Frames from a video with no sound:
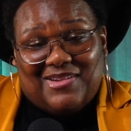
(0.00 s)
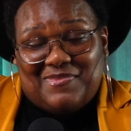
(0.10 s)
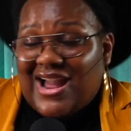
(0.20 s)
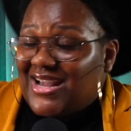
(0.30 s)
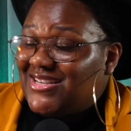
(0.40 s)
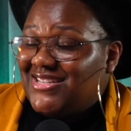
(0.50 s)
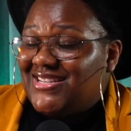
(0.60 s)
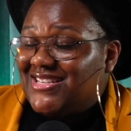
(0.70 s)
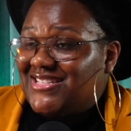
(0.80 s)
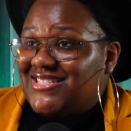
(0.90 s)
My
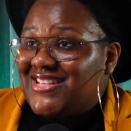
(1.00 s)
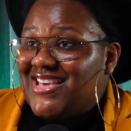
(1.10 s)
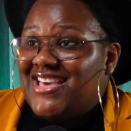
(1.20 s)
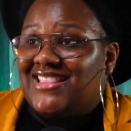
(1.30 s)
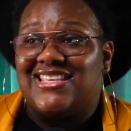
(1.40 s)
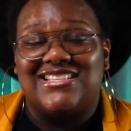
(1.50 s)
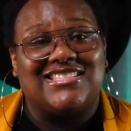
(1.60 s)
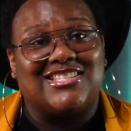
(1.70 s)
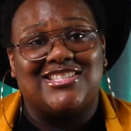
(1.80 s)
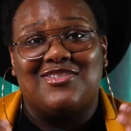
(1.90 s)
goodness, this
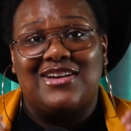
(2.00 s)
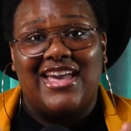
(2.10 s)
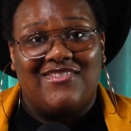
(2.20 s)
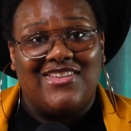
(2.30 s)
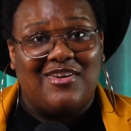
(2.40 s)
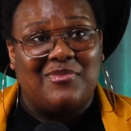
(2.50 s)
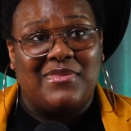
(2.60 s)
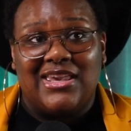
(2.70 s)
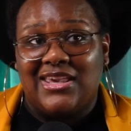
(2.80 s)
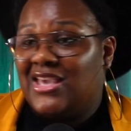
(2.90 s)
is so heavy on
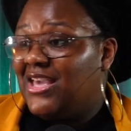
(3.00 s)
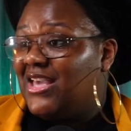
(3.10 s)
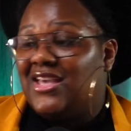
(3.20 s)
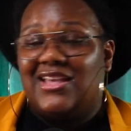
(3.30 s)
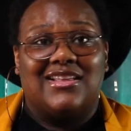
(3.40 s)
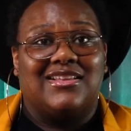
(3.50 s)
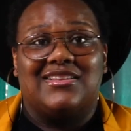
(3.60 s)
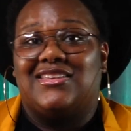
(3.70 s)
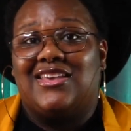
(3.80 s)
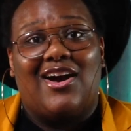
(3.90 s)
me.
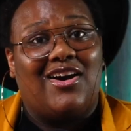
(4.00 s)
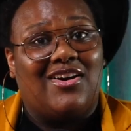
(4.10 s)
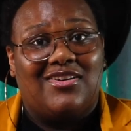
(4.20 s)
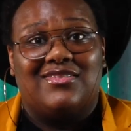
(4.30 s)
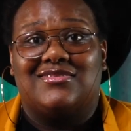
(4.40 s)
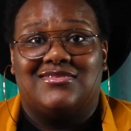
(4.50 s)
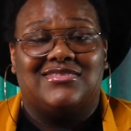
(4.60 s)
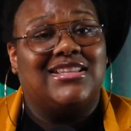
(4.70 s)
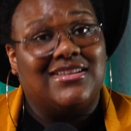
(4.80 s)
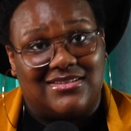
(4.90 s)
Y'all,
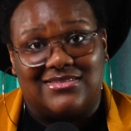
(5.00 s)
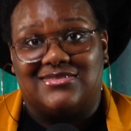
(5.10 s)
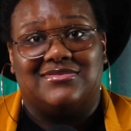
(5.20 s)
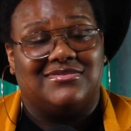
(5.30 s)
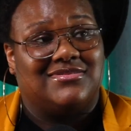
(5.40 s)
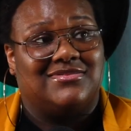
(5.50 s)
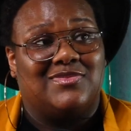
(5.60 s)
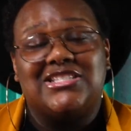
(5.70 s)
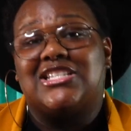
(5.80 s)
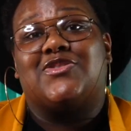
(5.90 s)
look,
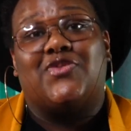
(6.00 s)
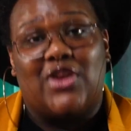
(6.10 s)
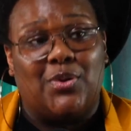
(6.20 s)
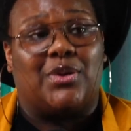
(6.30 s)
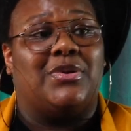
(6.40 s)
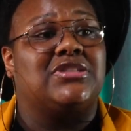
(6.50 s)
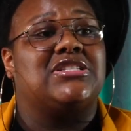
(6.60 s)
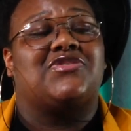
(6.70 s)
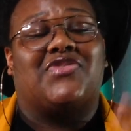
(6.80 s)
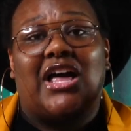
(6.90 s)
we just flowing. We
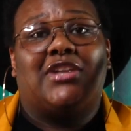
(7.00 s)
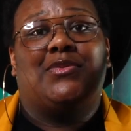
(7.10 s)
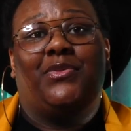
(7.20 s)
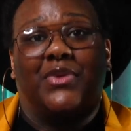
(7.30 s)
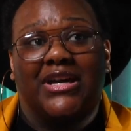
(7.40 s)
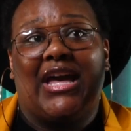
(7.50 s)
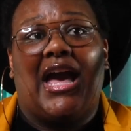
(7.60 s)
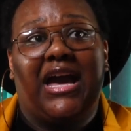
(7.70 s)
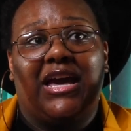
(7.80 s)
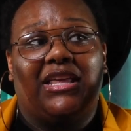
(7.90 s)
just following what
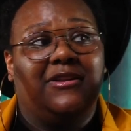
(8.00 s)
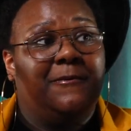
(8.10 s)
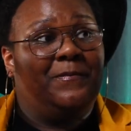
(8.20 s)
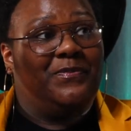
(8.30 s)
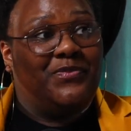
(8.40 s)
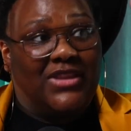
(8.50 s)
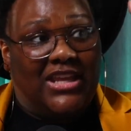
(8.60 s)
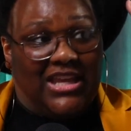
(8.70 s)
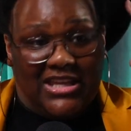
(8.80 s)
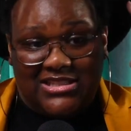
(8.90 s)
God
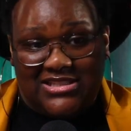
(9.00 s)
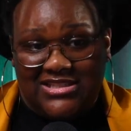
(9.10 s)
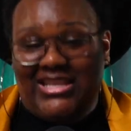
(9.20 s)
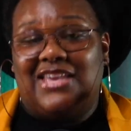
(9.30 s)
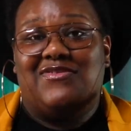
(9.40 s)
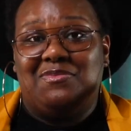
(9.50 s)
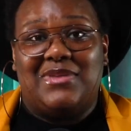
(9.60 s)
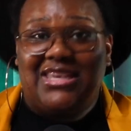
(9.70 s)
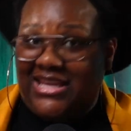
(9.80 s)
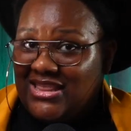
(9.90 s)
is giving
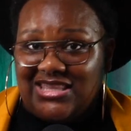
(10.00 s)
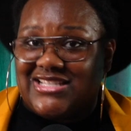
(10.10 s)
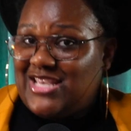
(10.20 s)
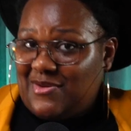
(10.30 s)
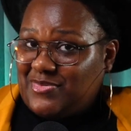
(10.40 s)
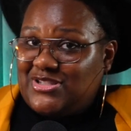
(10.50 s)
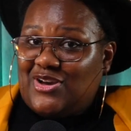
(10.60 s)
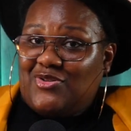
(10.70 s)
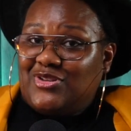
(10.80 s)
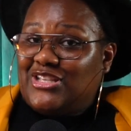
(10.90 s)
me in this
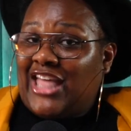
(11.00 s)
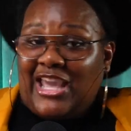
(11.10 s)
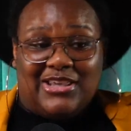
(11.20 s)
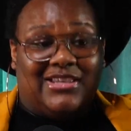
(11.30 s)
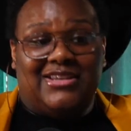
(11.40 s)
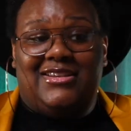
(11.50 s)
episode. Like,